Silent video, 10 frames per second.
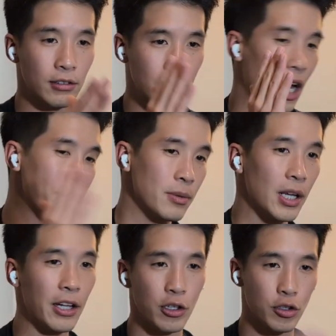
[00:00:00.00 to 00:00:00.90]
topspin
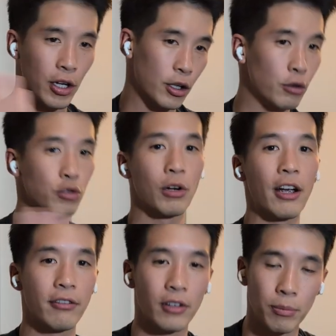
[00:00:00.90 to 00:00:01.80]
and you're trying to go
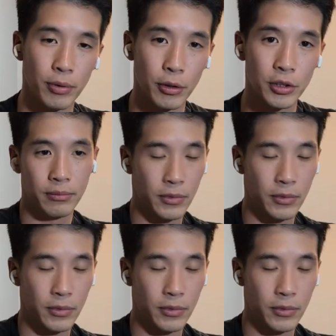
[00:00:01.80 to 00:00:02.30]
drive approach.